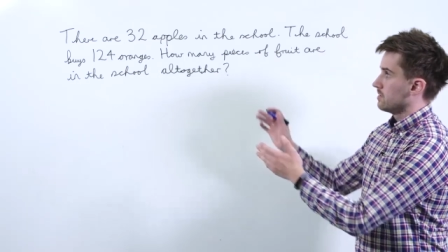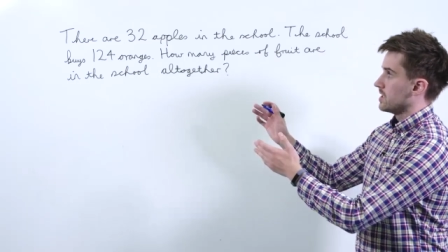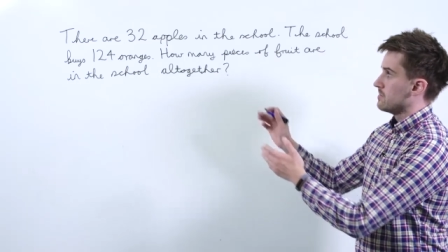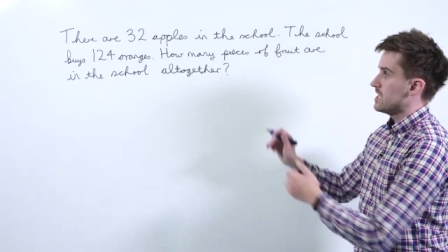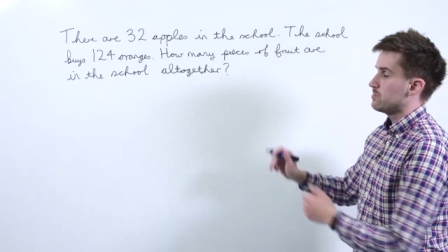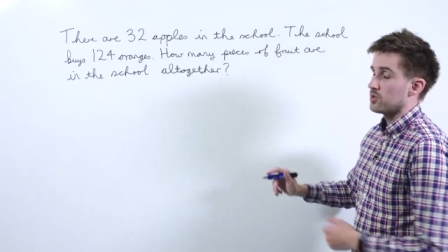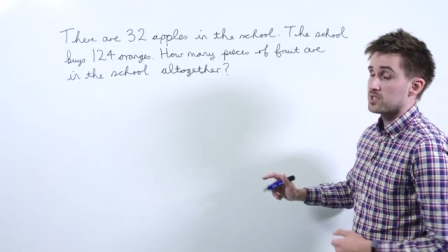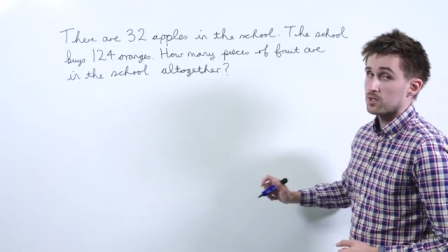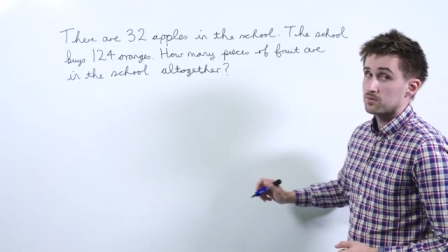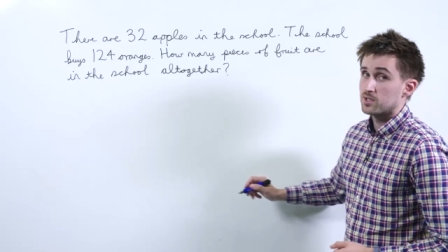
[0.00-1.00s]
They may
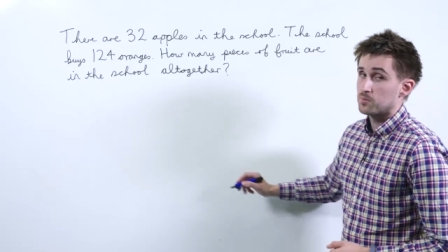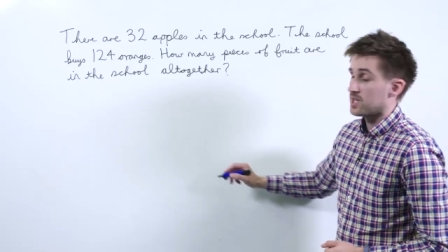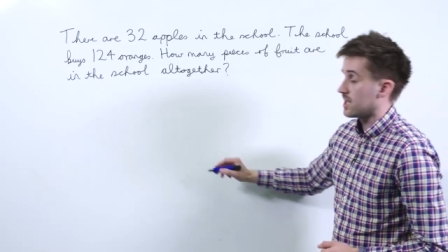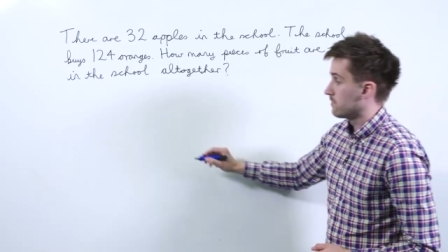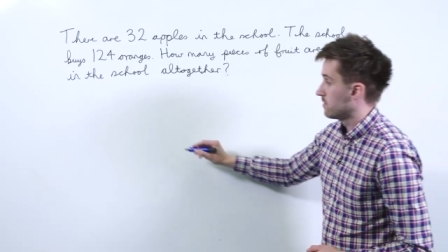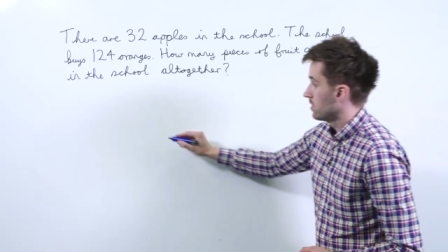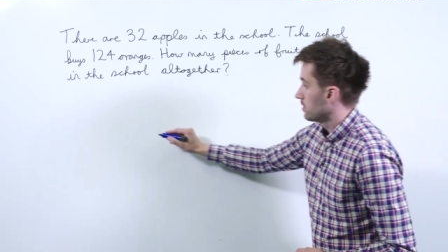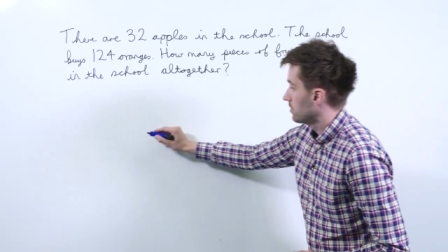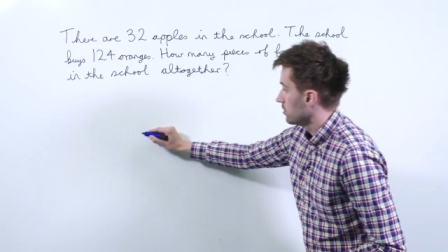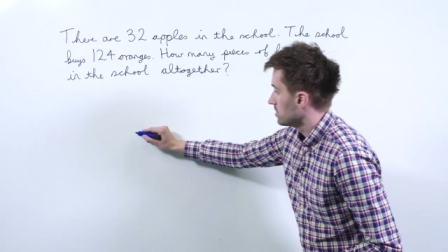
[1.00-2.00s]
point out that we have
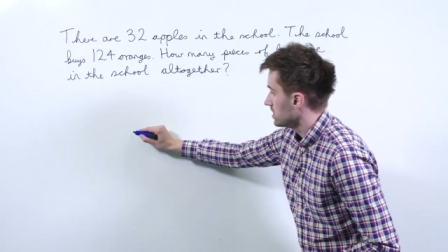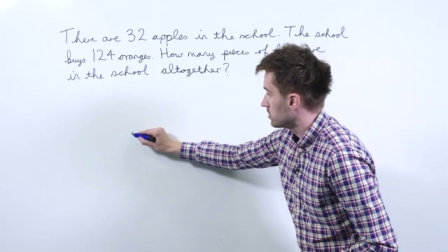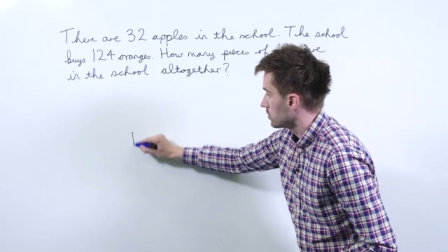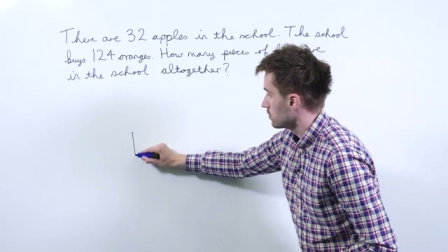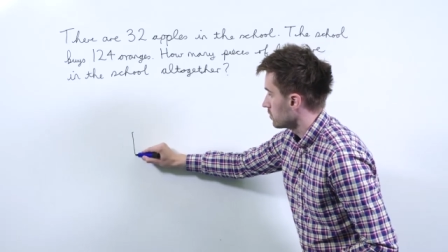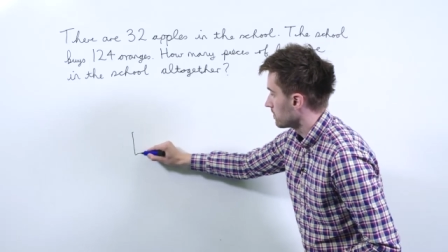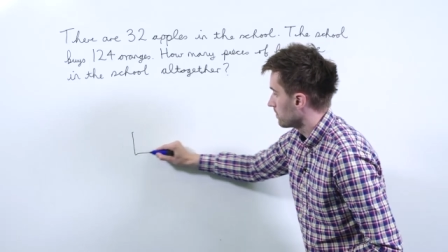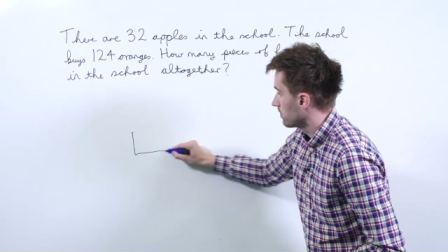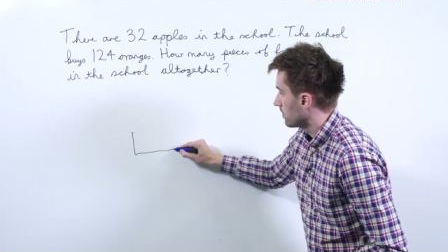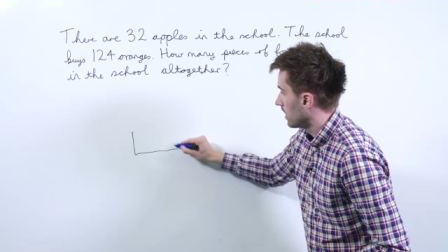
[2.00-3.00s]
32
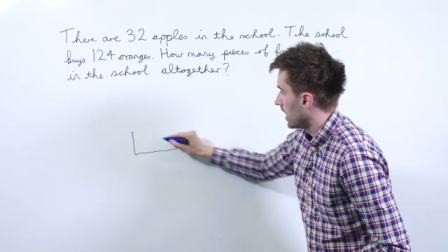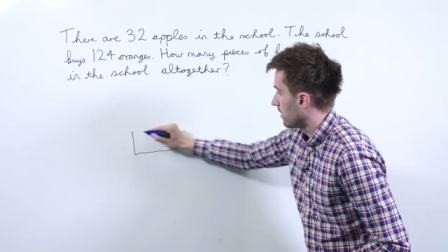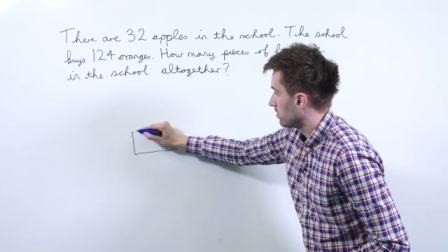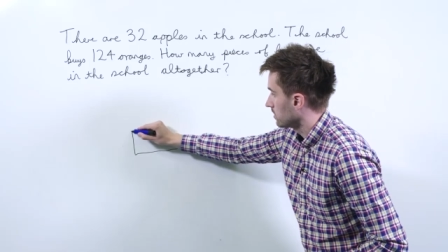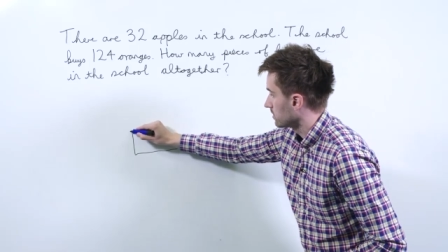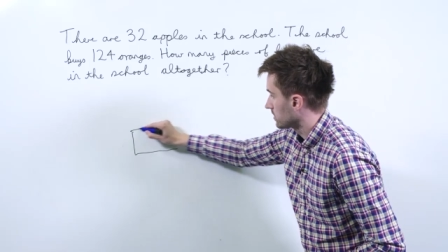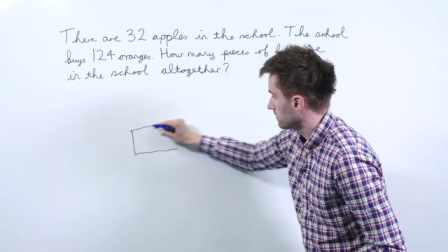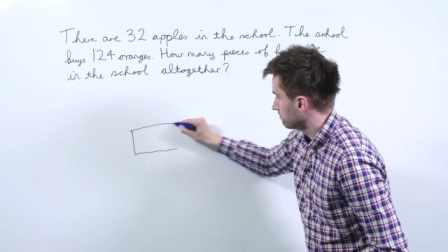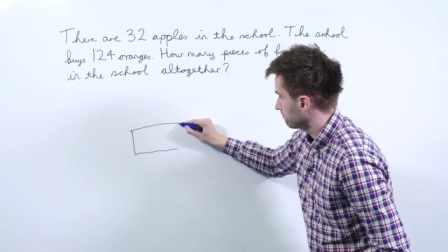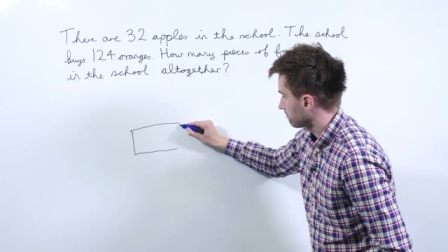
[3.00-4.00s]
apples.